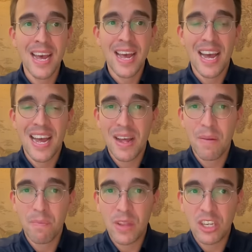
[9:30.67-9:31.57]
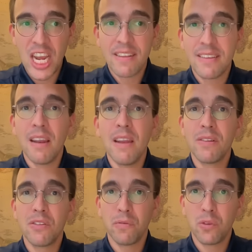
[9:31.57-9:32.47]
the Jake
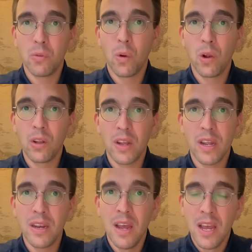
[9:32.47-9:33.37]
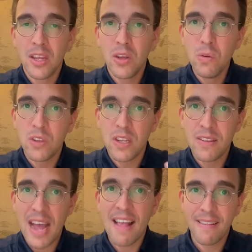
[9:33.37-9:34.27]
Sullivans of the world then use this
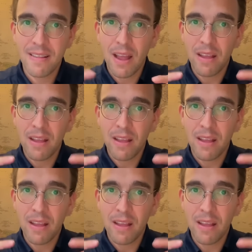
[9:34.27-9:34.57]
as